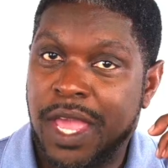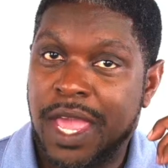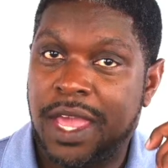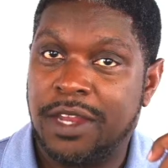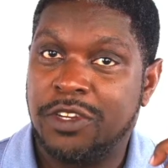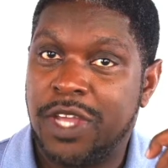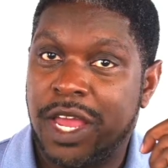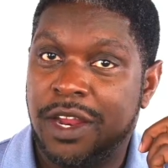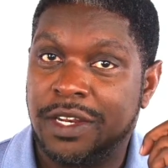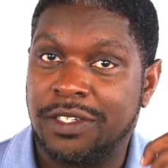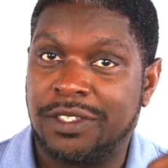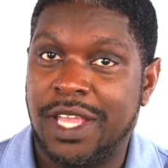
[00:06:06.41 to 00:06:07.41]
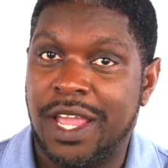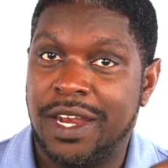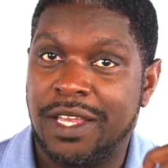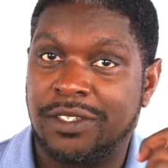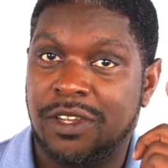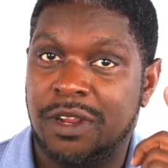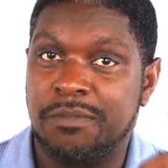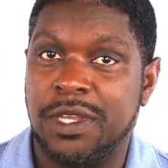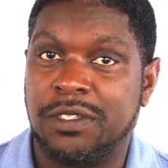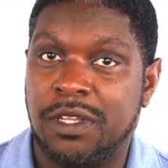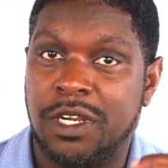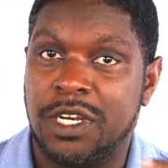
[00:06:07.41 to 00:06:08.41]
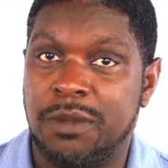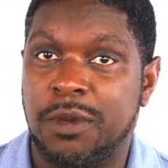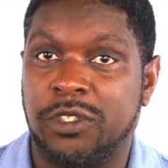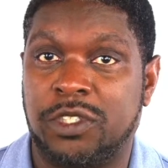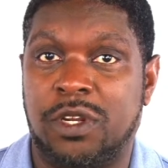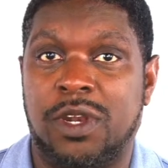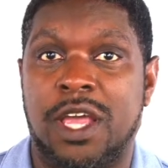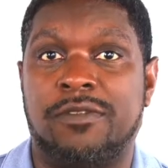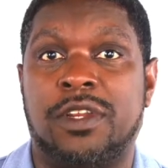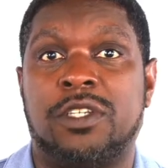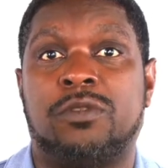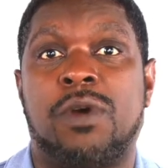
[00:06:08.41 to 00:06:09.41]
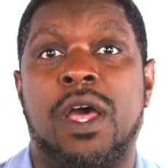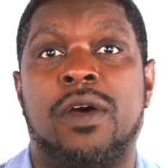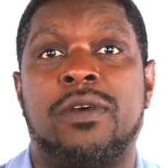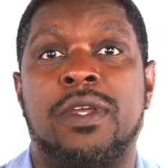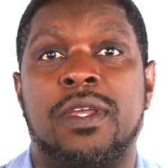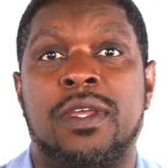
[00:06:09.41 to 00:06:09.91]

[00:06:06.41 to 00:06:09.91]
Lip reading: And you got to understand that's on a mental and emotional level as well.